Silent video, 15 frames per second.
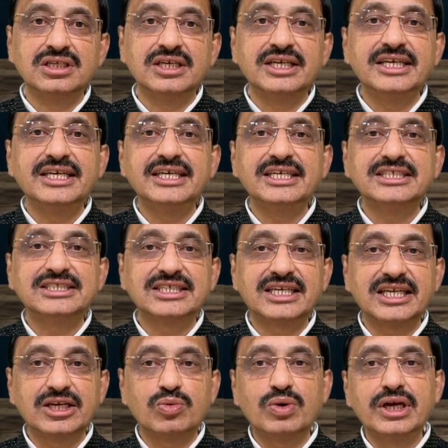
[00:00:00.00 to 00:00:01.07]
he is
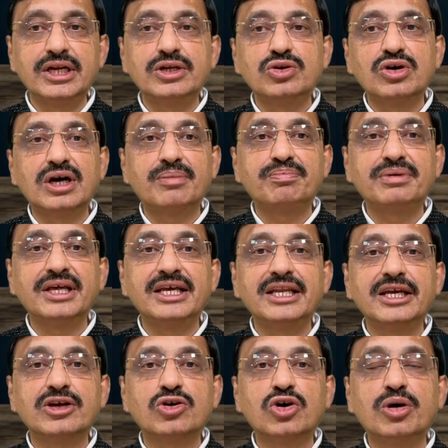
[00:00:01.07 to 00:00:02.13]
required to obtain
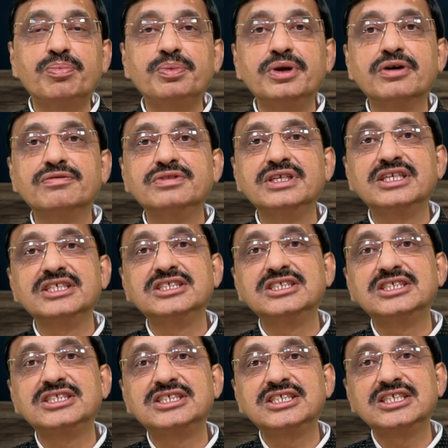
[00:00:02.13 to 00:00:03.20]
a copy of the
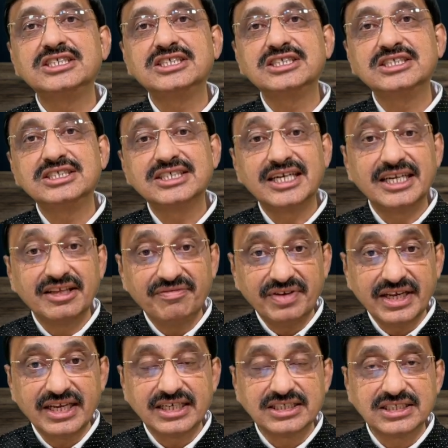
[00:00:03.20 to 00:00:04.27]
registration
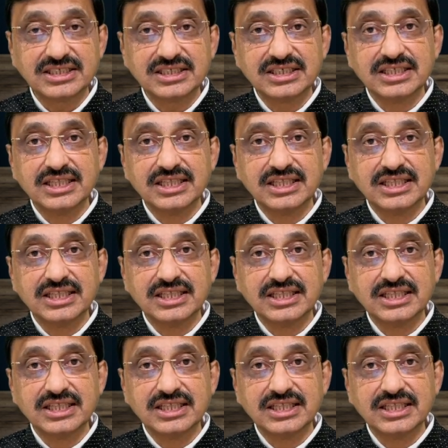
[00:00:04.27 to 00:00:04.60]
certificates